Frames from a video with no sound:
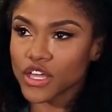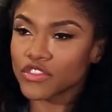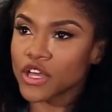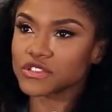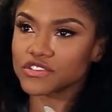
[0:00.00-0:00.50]

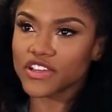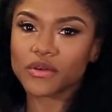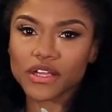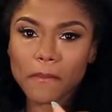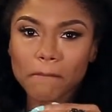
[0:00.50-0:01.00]
There was
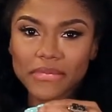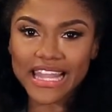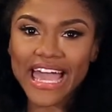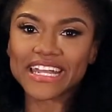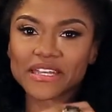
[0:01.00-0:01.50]
very
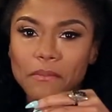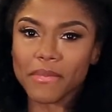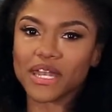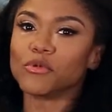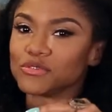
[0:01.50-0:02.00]
light,
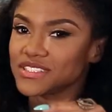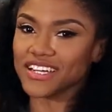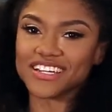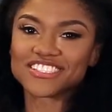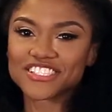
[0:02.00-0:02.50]
minimal
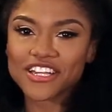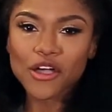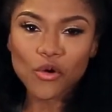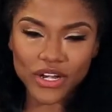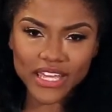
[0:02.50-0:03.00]
touch
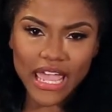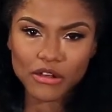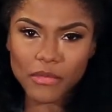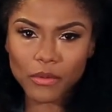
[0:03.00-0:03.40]
when it came to my